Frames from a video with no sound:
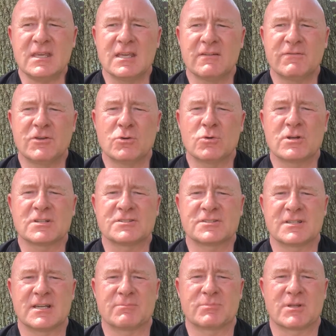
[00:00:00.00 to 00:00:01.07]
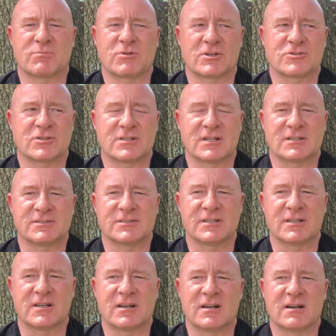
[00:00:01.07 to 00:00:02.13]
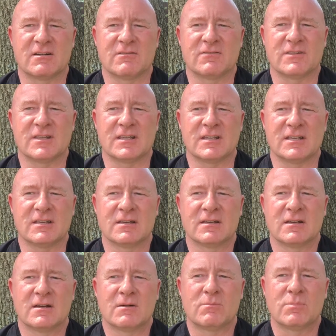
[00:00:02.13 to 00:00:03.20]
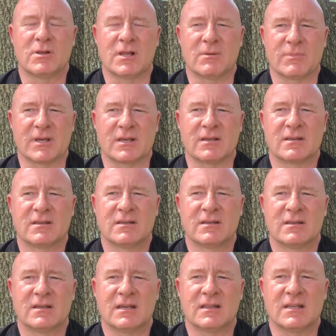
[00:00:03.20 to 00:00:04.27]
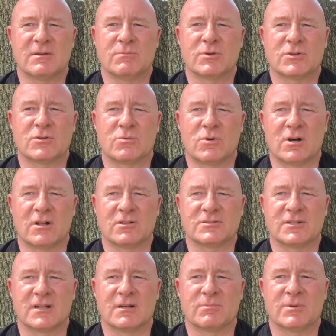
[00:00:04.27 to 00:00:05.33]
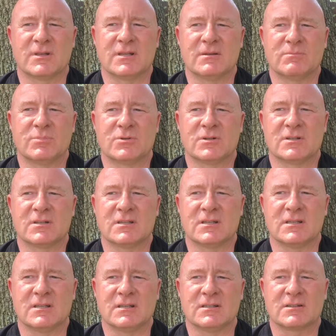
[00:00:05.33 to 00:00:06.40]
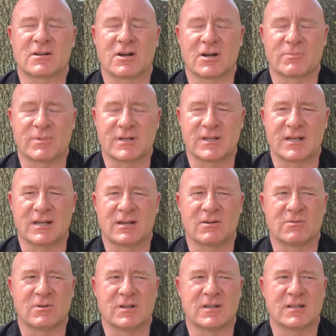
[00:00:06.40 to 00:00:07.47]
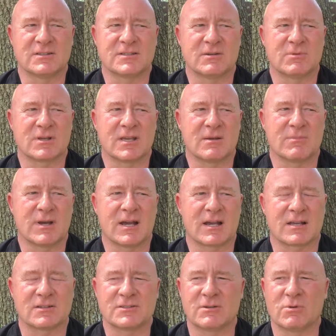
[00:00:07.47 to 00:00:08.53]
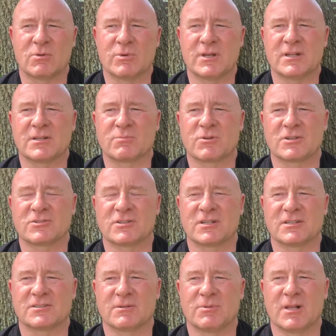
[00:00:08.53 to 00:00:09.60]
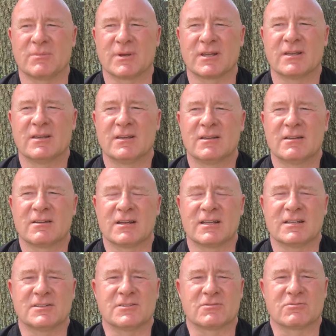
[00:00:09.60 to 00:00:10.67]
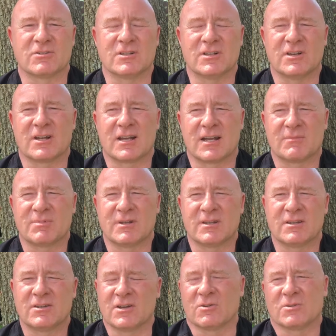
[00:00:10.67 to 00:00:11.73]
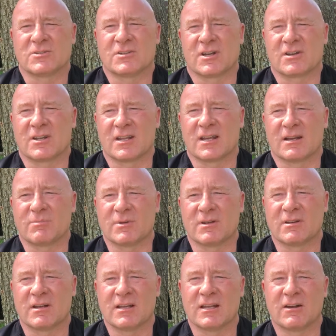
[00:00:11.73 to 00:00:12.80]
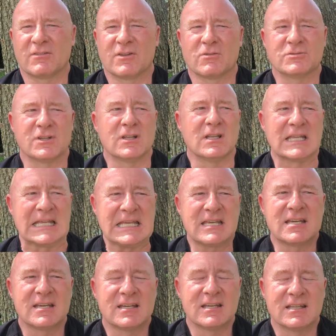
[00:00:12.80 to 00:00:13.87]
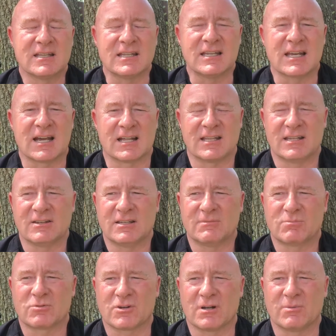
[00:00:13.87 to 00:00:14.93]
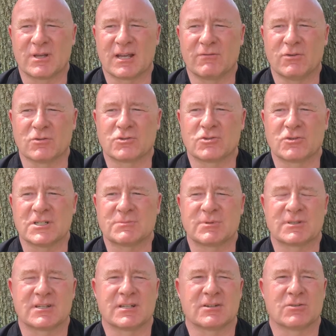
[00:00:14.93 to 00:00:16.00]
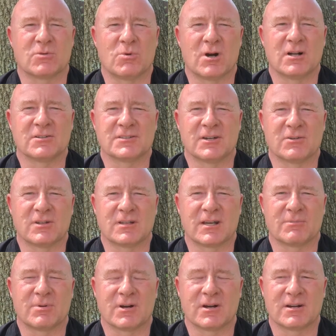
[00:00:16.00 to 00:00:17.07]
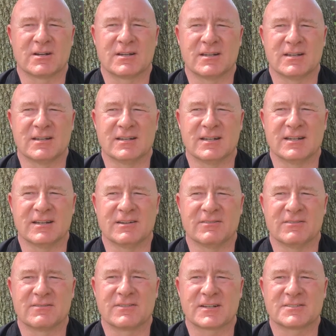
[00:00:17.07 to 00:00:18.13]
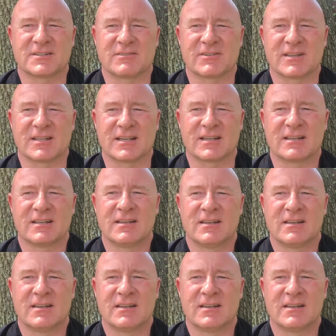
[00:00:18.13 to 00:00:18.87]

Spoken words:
If you were to skip the pressure testing of the plumbing and then put the walls up and then put the carpet down and someone came back and said, well, we need to pressure test the plumbing, is it really going to happen? No, it's not going to happen. If there was a leak, then yeah, they'd probably have no choice but to tear the walls out of that part and then fix everything.